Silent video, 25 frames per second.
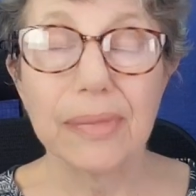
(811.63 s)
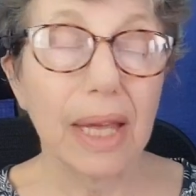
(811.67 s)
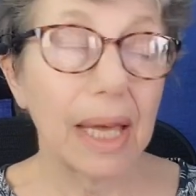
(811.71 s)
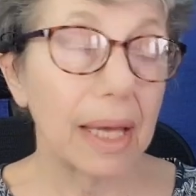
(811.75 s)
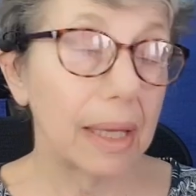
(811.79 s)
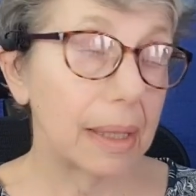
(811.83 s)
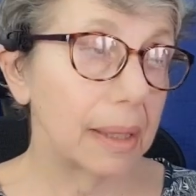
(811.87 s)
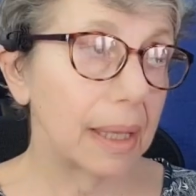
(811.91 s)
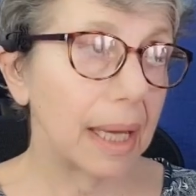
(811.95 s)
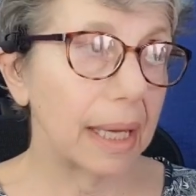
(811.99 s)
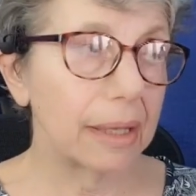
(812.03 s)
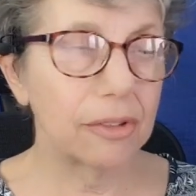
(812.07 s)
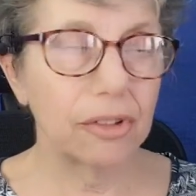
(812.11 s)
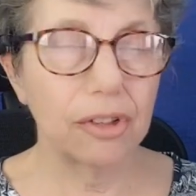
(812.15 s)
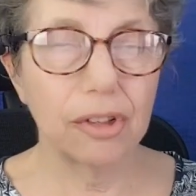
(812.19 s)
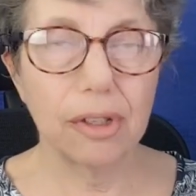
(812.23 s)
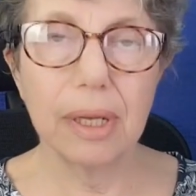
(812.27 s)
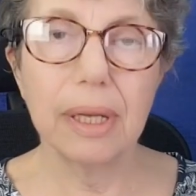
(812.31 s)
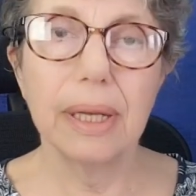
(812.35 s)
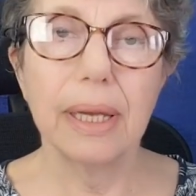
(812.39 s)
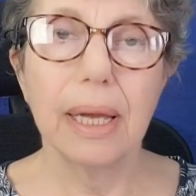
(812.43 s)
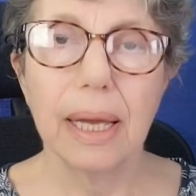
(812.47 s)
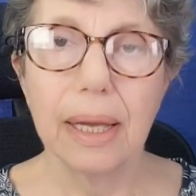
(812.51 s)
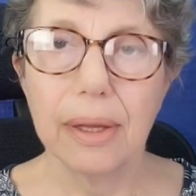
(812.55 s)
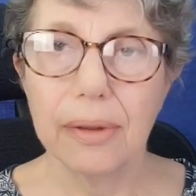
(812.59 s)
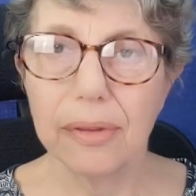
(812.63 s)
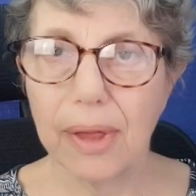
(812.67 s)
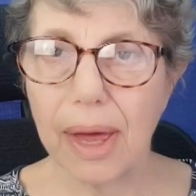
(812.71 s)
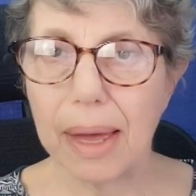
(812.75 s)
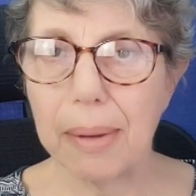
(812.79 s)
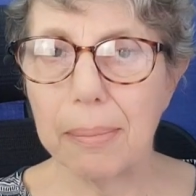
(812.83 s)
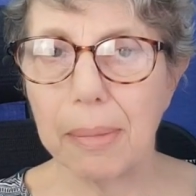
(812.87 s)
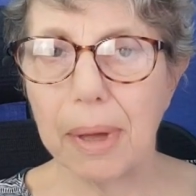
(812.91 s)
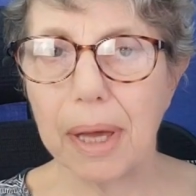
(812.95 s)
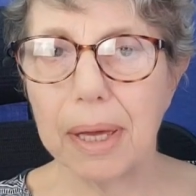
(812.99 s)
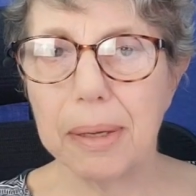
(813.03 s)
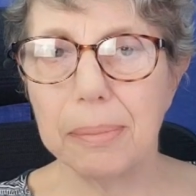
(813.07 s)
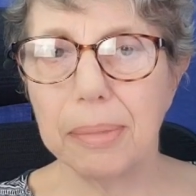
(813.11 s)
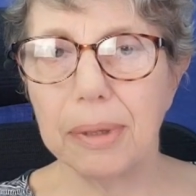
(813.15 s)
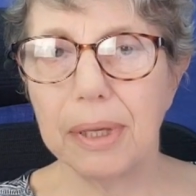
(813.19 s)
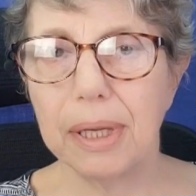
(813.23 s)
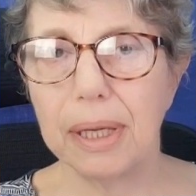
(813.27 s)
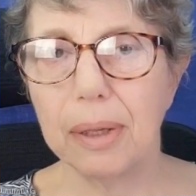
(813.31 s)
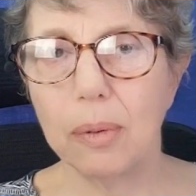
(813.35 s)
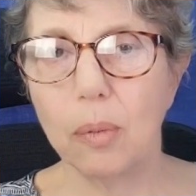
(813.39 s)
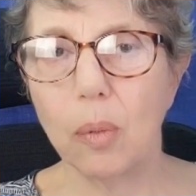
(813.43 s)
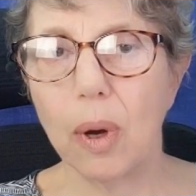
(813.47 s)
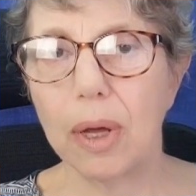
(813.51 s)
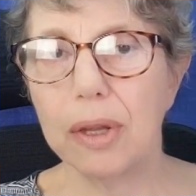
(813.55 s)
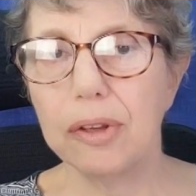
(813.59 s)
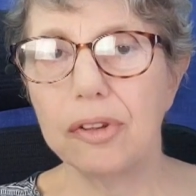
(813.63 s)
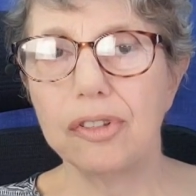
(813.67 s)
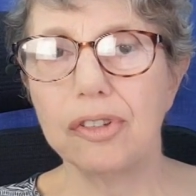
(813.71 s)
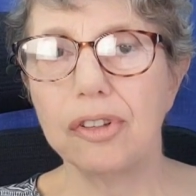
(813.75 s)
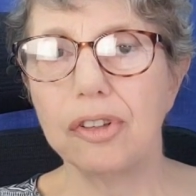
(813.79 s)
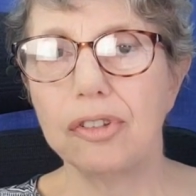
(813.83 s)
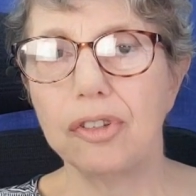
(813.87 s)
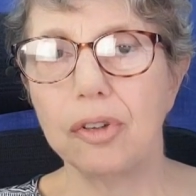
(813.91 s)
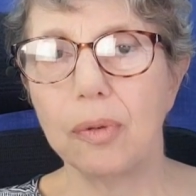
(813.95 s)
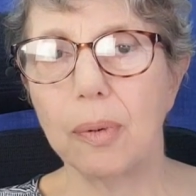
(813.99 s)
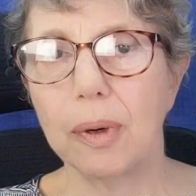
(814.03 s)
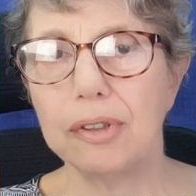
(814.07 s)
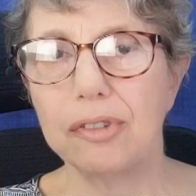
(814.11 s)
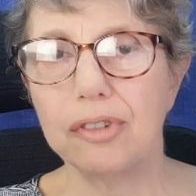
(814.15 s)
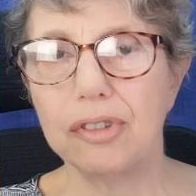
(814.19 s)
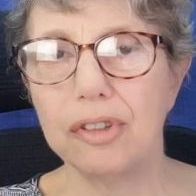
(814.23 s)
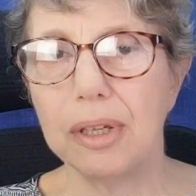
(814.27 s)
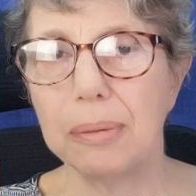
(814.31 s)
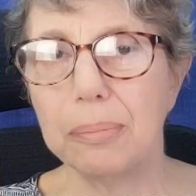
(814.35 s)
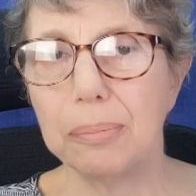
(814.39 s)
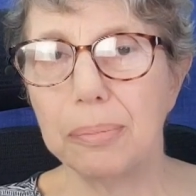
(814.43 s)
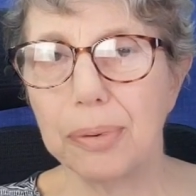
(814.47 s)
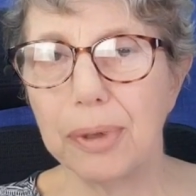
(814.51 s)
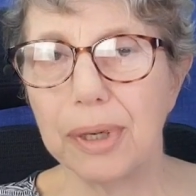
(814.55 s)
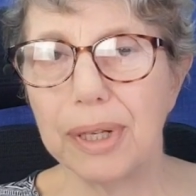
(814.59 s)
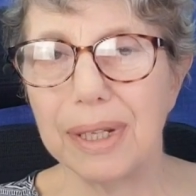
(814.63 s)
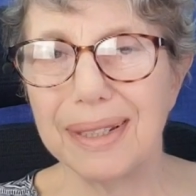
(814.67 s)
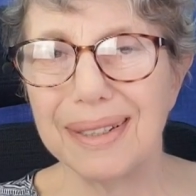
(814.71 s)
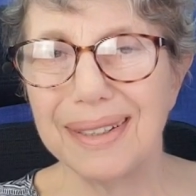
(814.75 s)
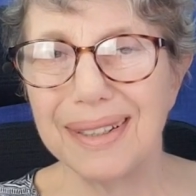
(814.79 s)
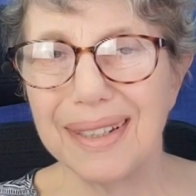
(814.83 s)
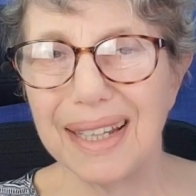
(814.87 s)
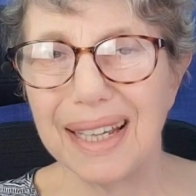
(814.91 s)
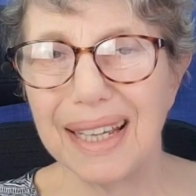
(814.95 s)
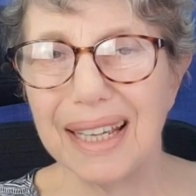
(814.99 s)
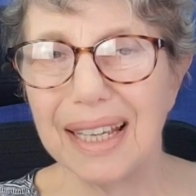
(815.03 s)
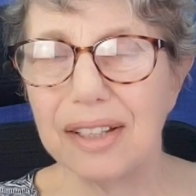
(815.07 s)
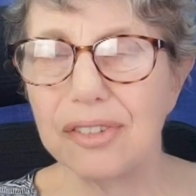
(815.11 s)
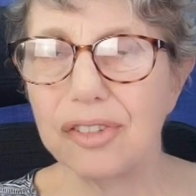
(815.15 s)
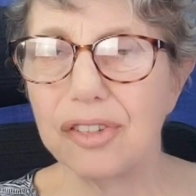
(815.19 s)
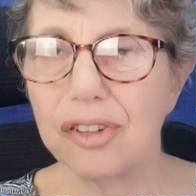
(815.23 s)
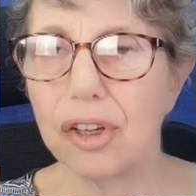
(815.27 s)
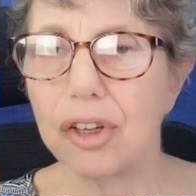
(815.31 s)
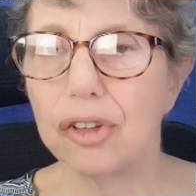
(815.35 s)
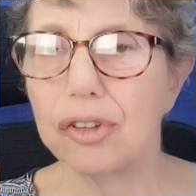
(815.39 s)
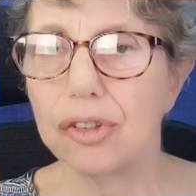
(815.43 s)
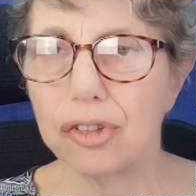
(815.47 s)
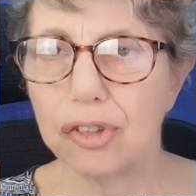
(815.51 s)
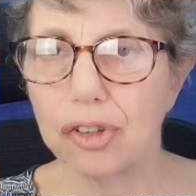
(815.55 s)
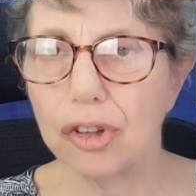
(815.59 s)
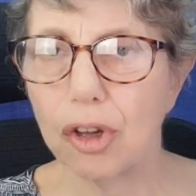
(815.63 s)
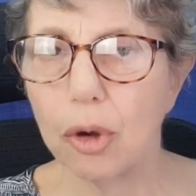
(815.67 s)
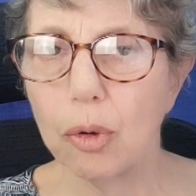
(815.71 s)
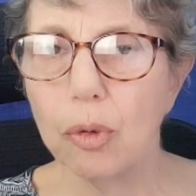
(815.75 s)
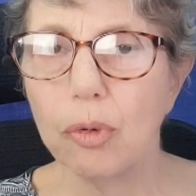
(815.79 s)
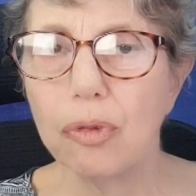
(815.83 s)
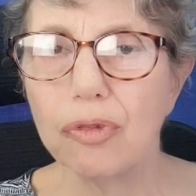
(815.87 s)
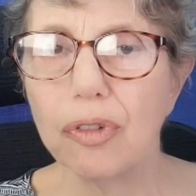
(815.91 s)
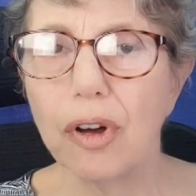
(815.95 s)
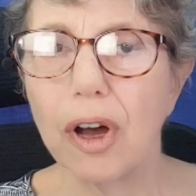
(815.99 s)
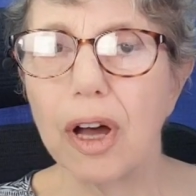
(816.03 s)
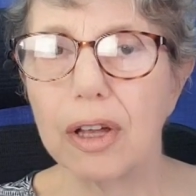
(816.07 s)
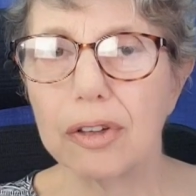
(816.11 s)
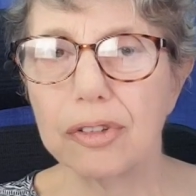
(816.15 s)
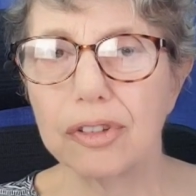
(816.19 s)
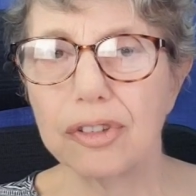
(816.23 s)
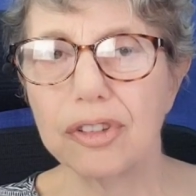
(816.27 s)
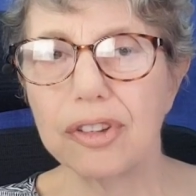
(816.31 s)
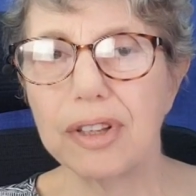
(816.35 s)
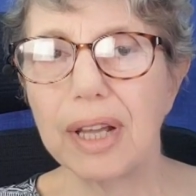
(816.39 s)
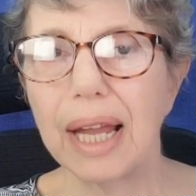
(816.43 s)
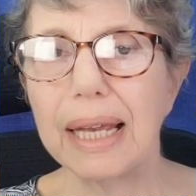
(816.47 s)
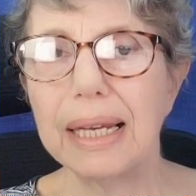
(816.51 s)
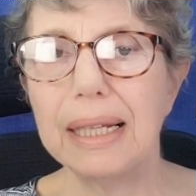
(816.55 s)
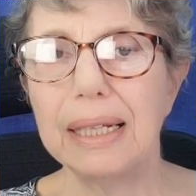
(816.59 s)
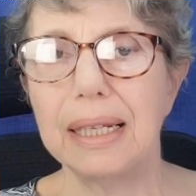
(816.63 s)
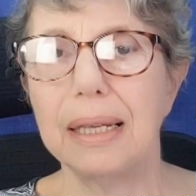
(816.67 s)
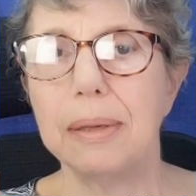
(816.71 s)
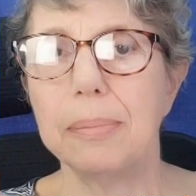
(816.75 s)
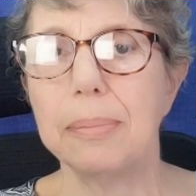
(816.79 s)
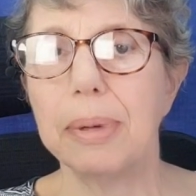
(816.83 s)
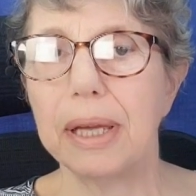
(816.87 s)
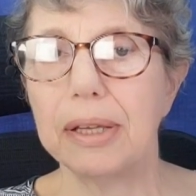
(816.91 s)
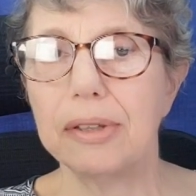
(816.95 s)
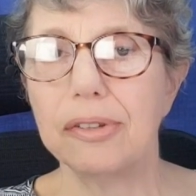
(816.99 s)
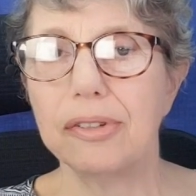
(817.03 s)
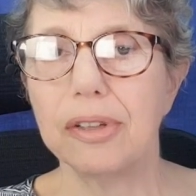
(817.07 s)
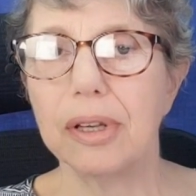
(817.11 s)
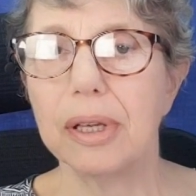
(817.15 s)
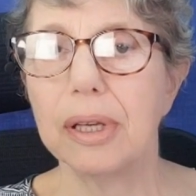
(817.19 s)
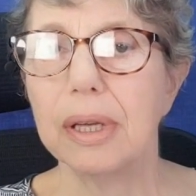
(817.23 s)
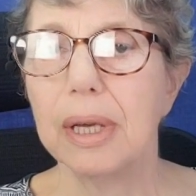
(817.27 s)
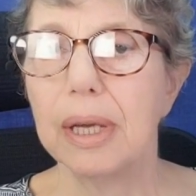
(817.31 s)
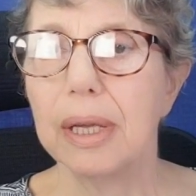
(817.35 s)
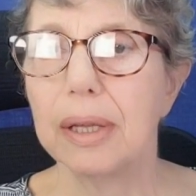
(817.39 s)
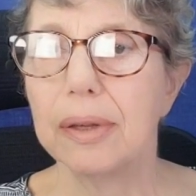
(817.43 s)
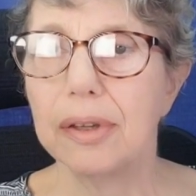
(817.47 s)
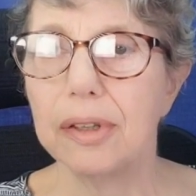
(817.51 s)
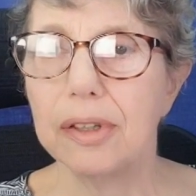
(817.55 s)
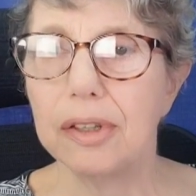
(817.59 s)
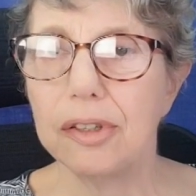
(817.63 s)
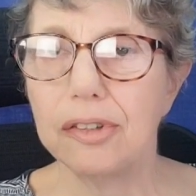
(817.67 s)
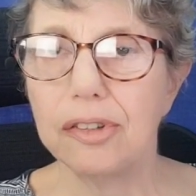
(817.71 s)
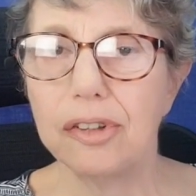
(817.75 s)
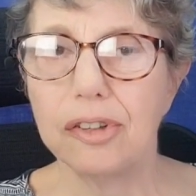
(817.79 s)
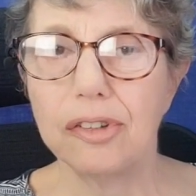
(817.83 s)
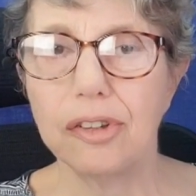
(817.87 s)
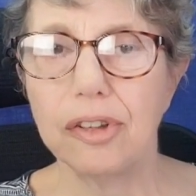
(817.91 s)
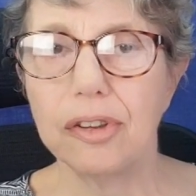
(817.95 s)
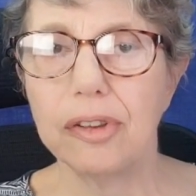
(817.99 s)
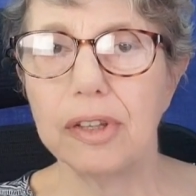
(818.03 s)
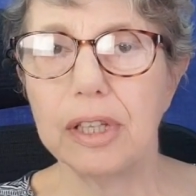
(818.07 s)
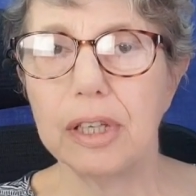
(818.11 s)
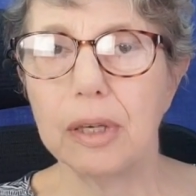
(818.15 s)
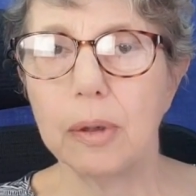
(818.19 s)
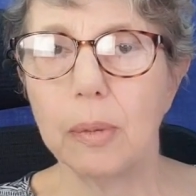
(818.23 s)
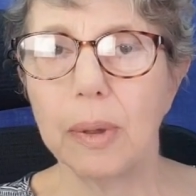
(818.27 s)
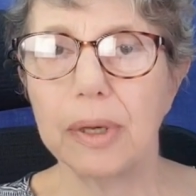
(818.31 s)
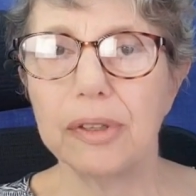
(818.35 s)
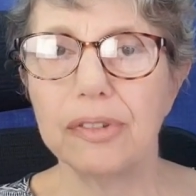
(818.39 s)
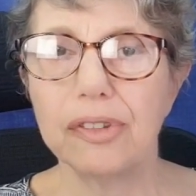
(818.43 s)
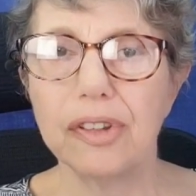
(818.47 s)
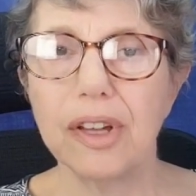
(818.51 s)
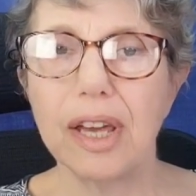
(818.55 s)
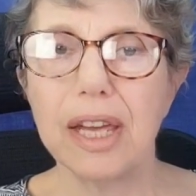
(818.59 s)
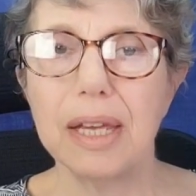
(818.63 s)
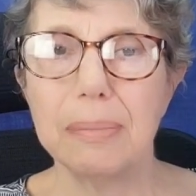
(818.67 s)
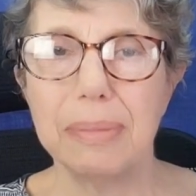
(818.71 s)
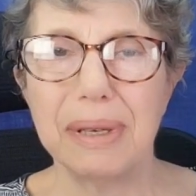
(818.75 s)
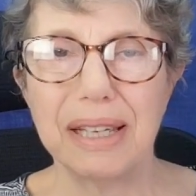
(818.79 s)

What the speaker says: Actually, that might be why the situation in Britain is so far slightly better than it is in the USA,